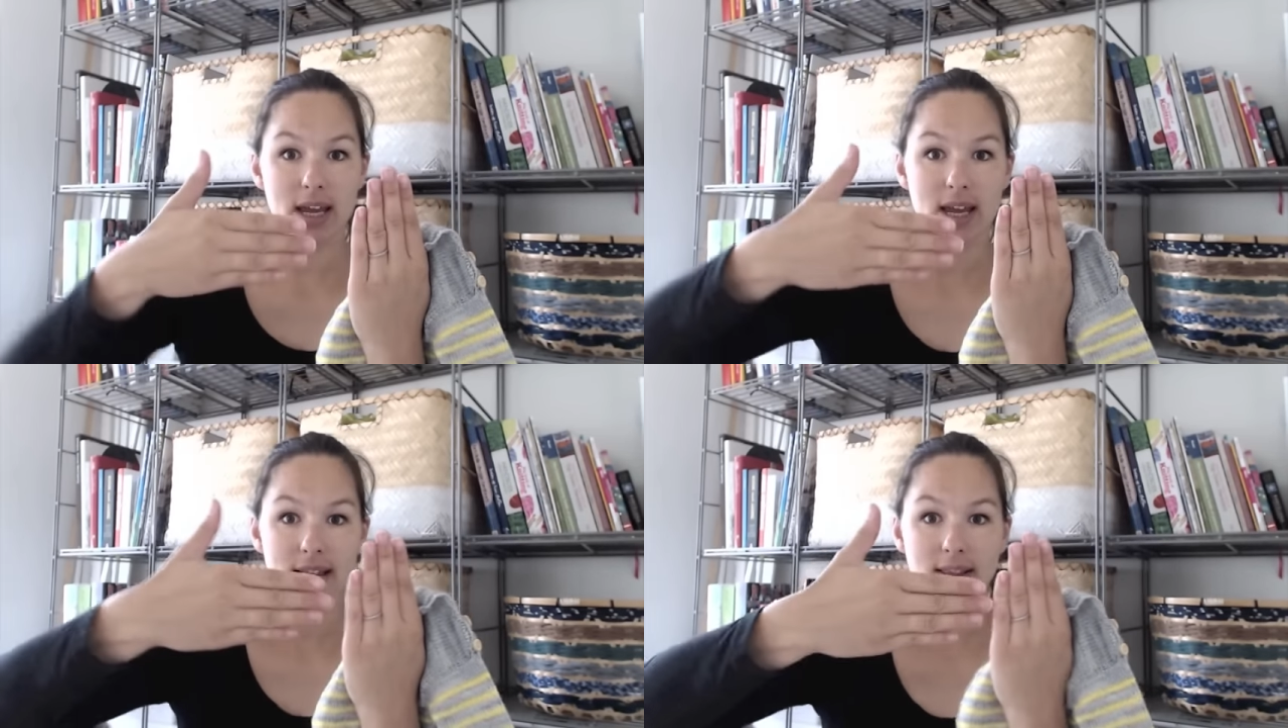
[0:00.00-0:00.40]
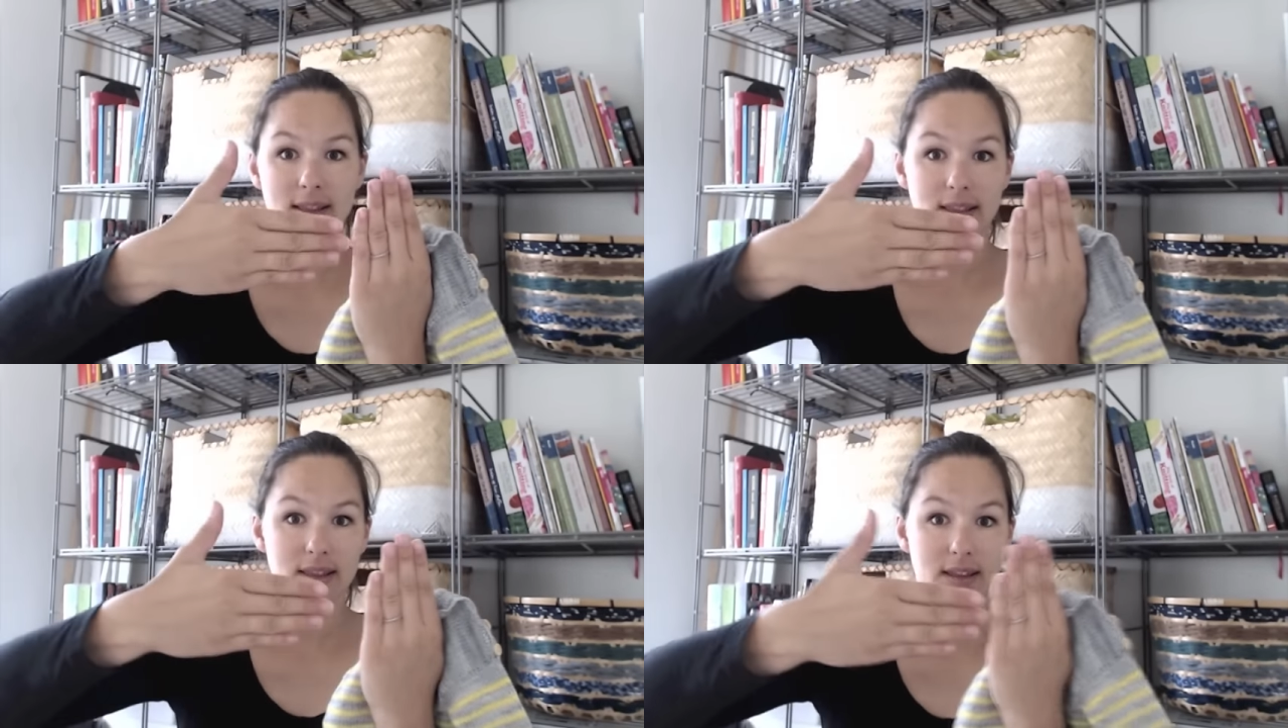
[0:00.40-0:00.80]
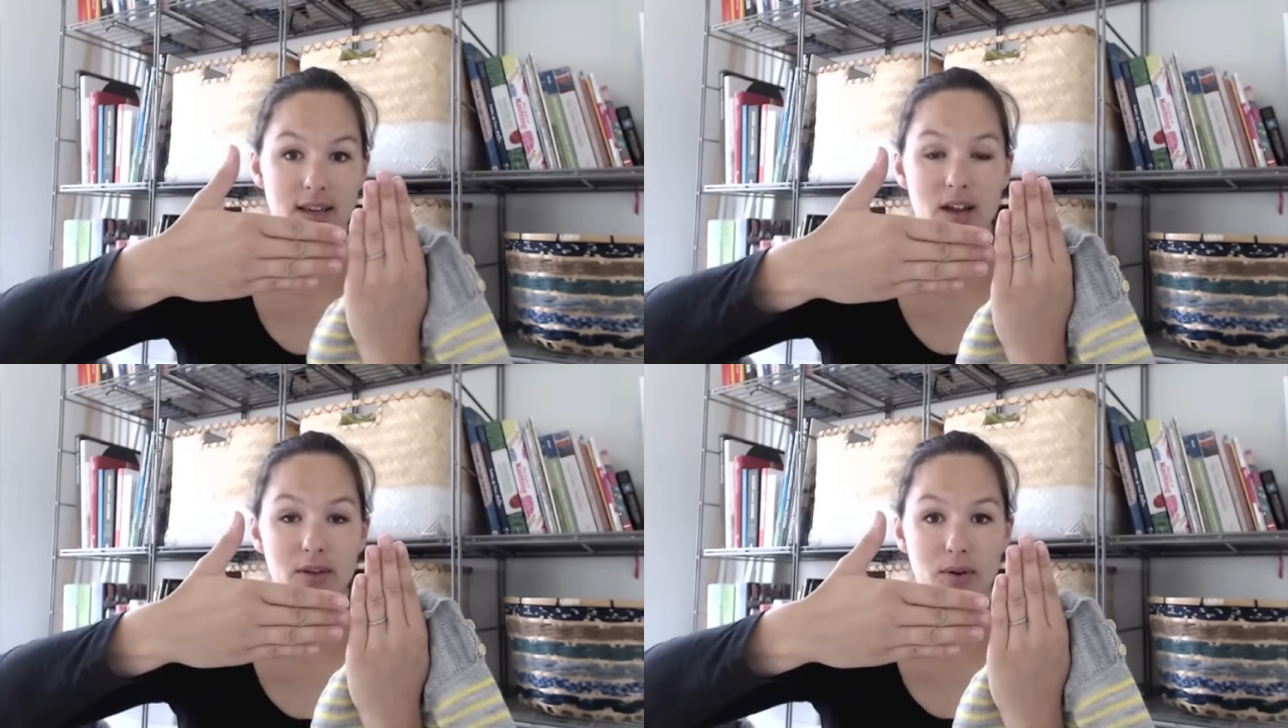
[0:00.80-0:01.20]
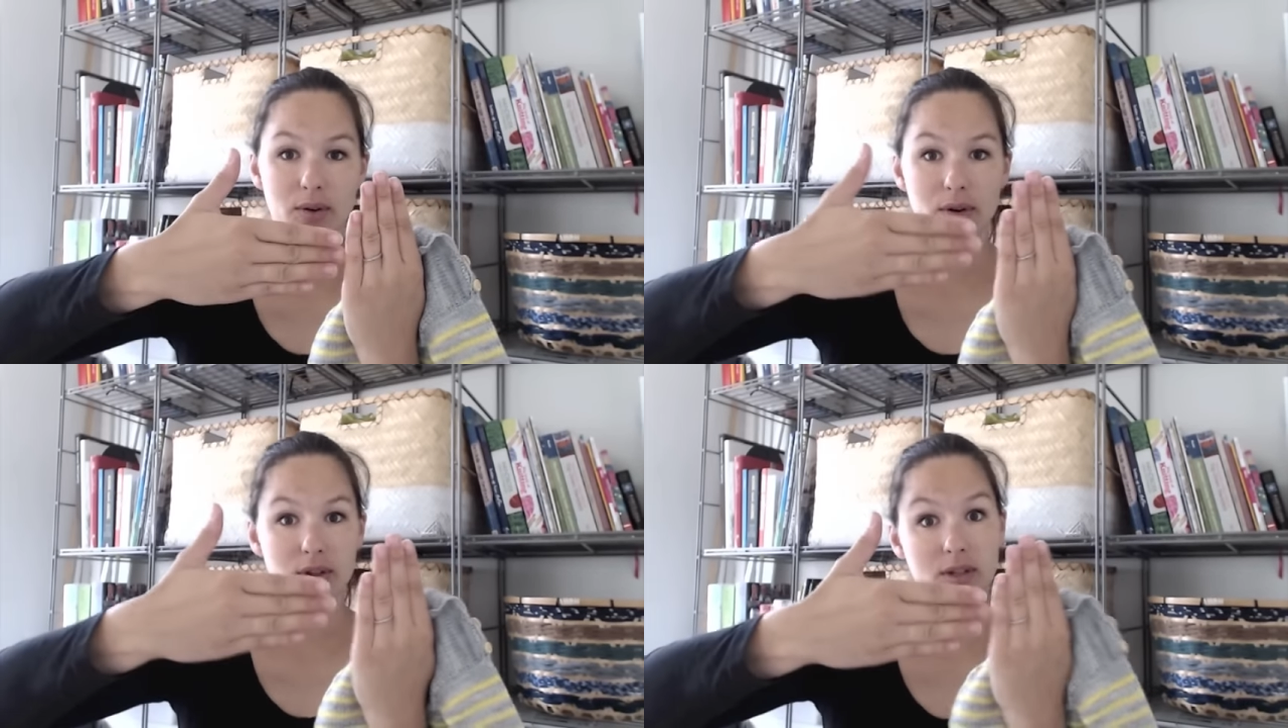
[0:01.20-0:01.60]
and the
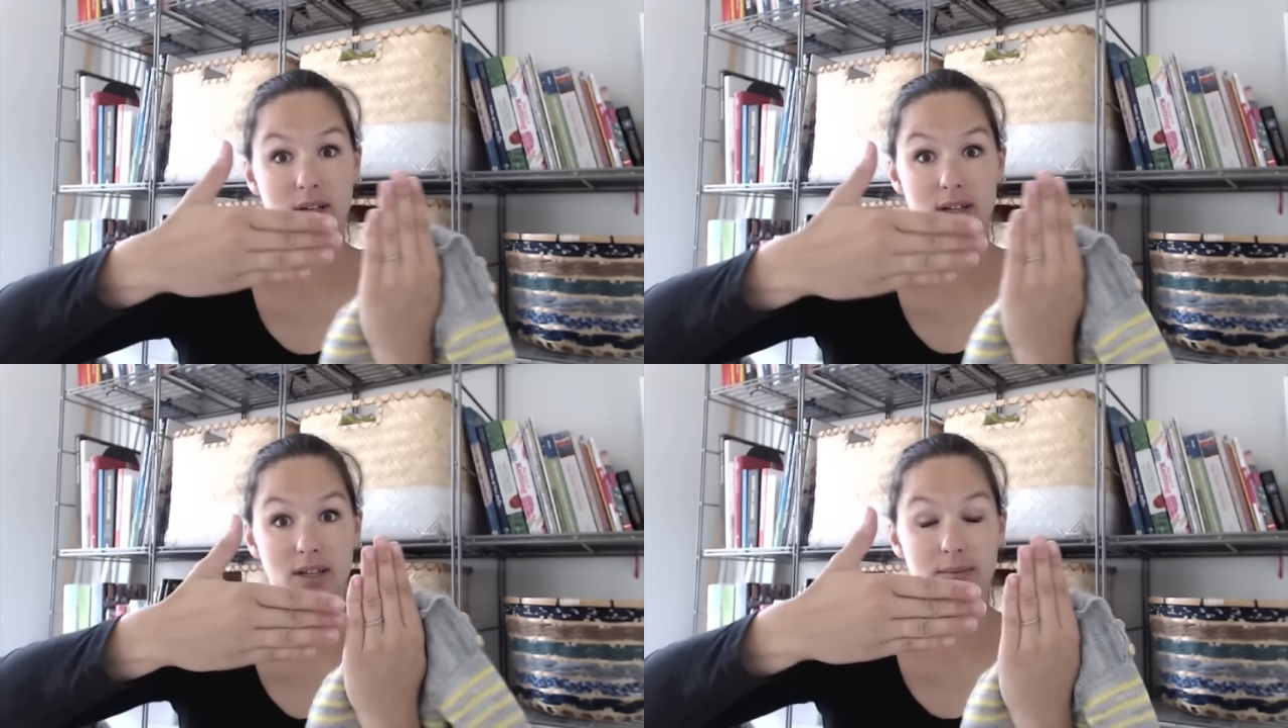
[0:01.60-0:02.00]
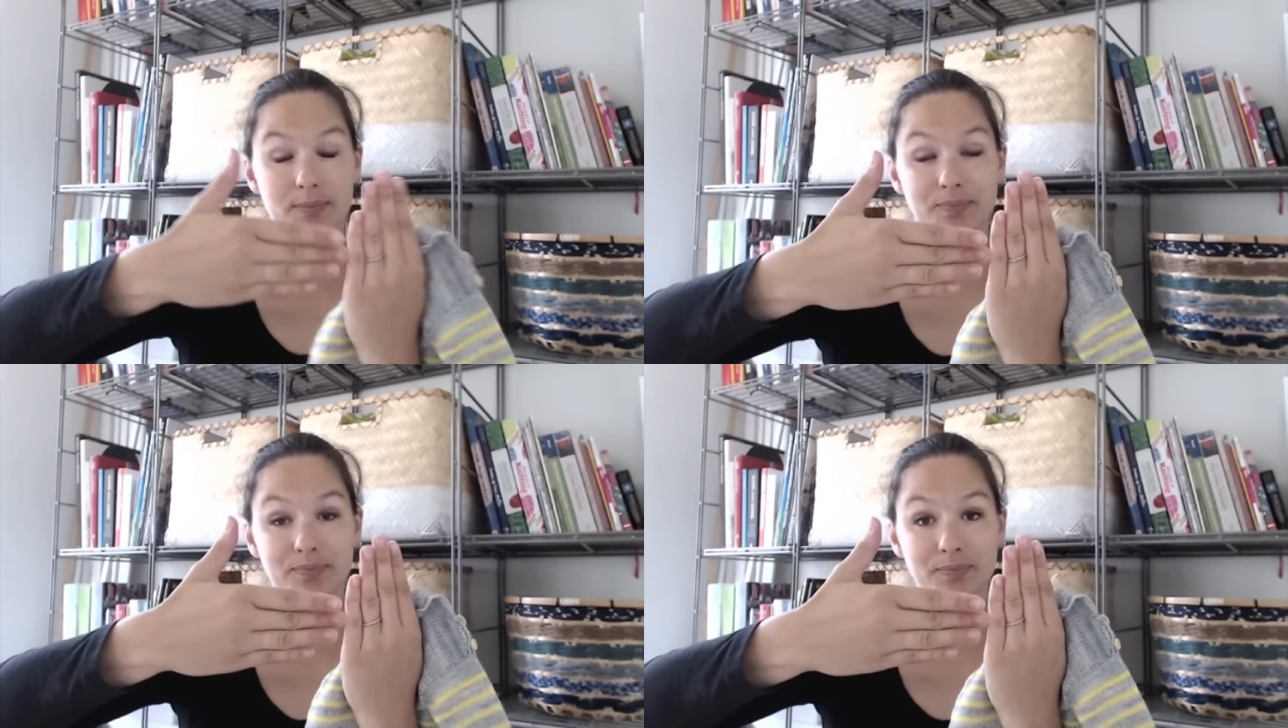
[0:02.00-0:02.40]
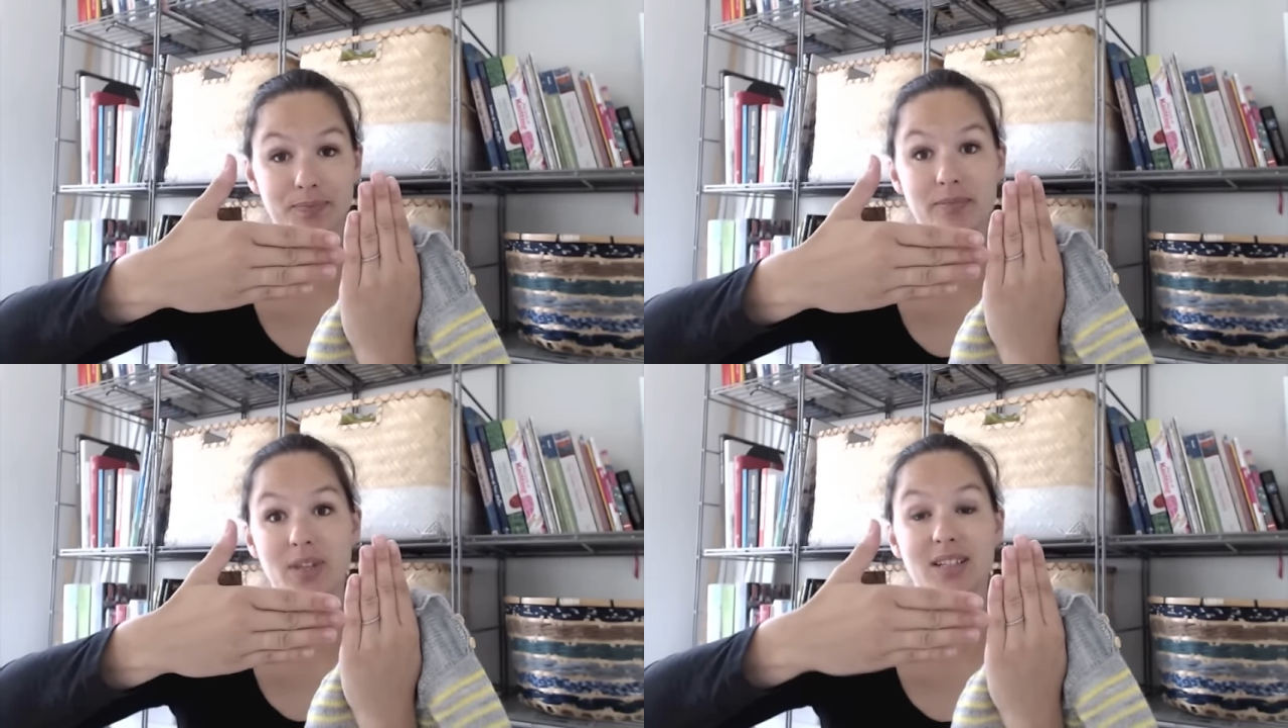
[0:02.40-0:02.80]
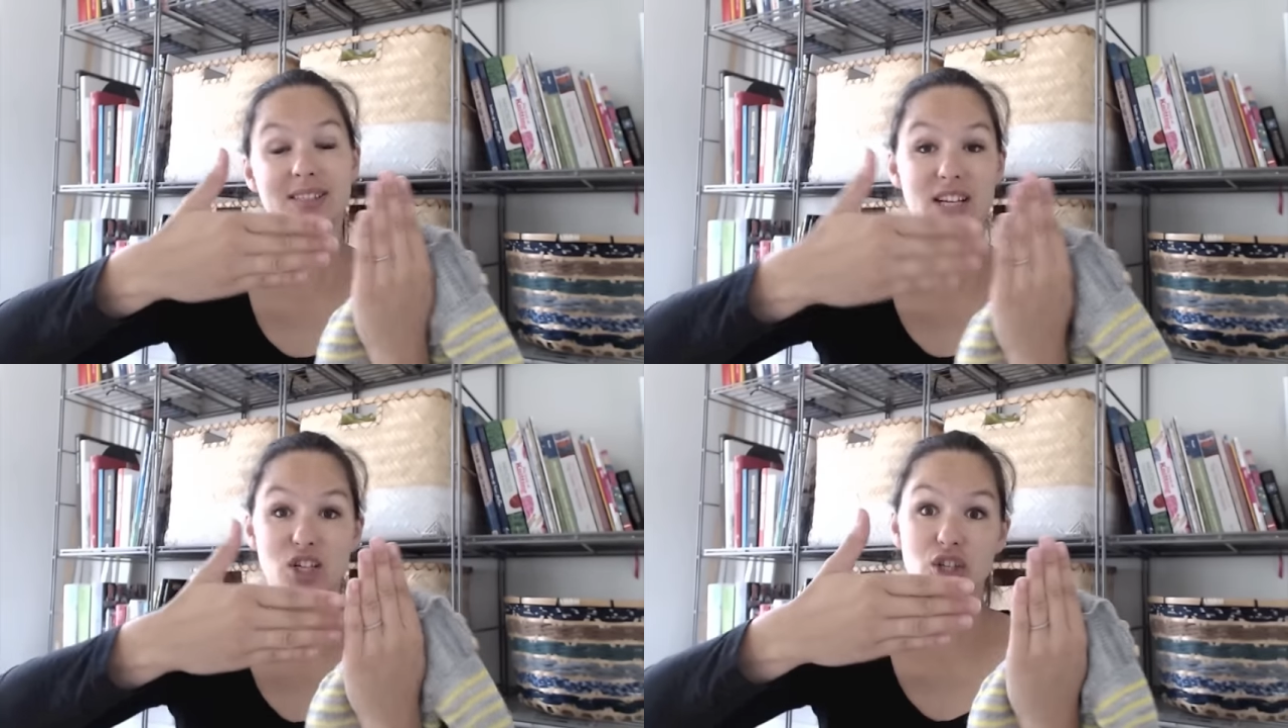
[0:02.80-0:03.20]
other
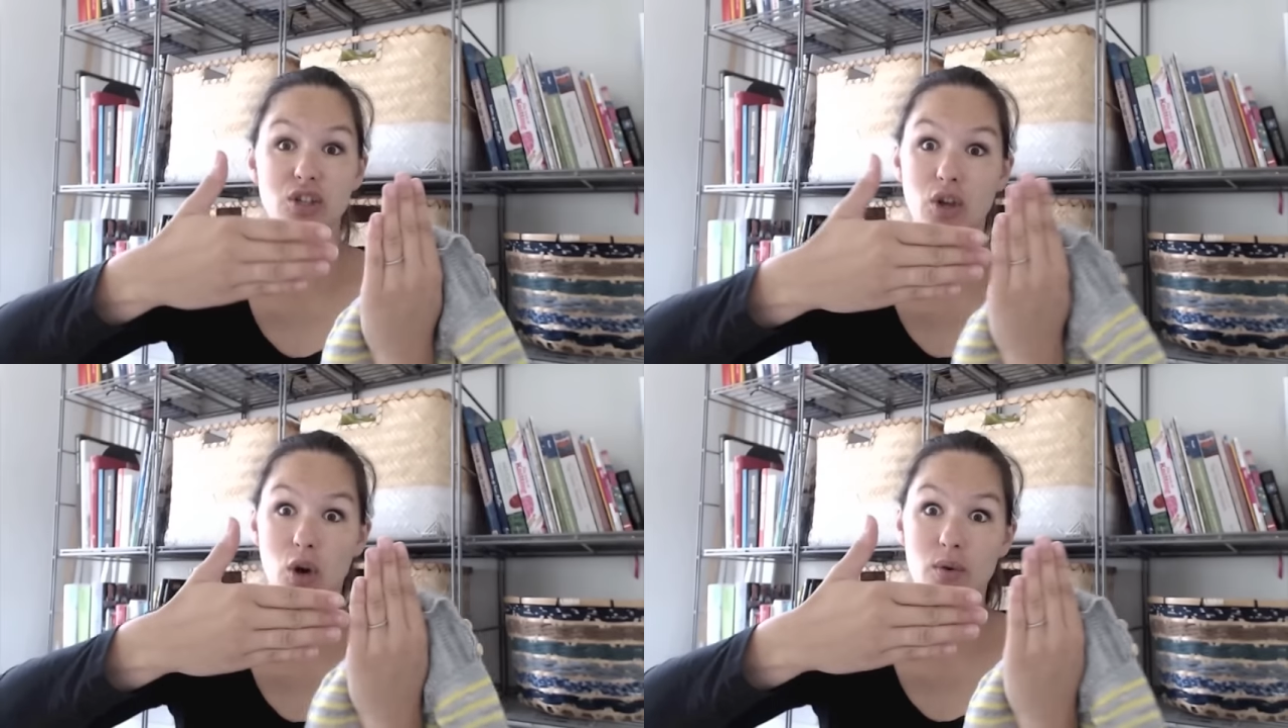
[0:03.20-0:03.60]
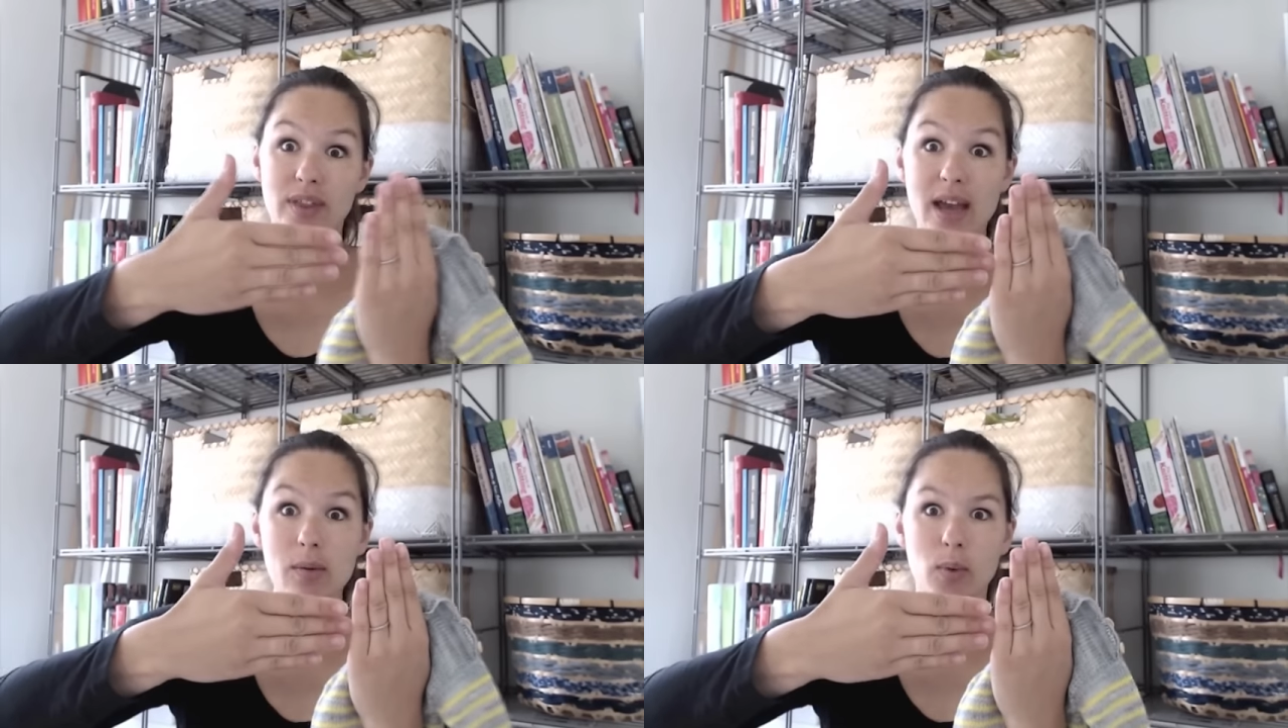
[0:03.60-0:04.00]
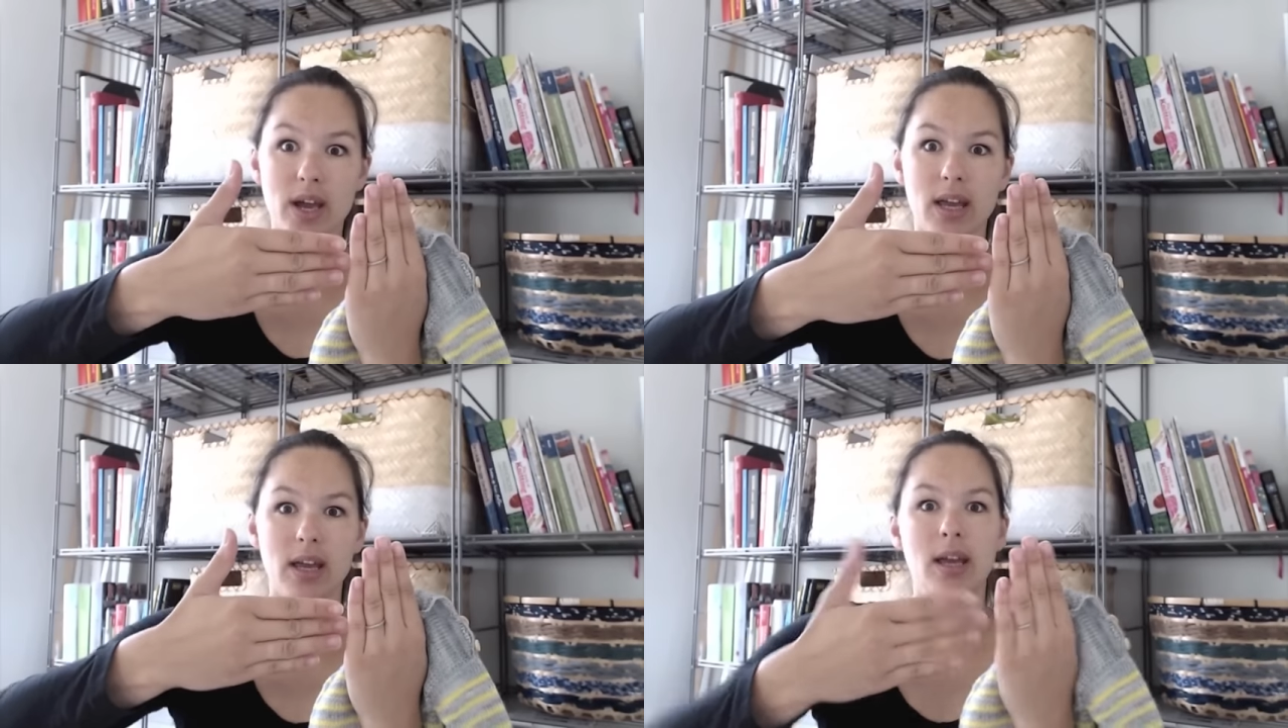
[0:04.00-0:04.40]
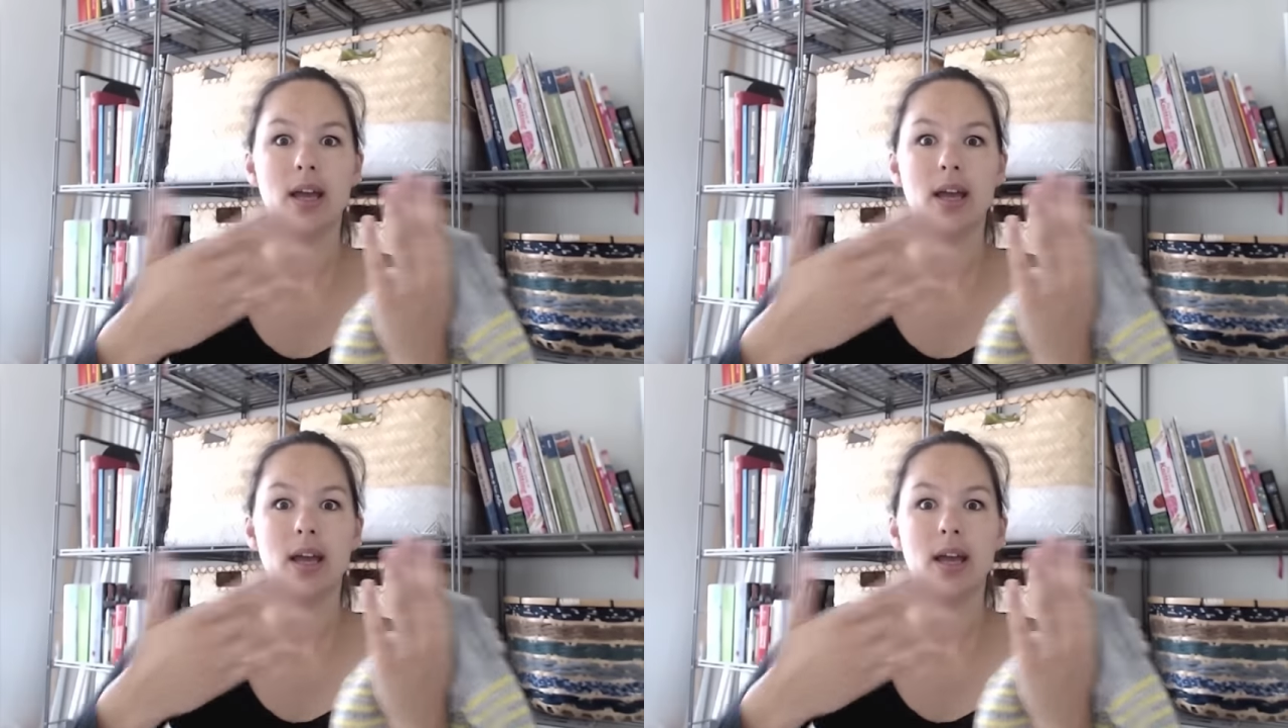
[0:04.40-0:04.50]
stitches go that way.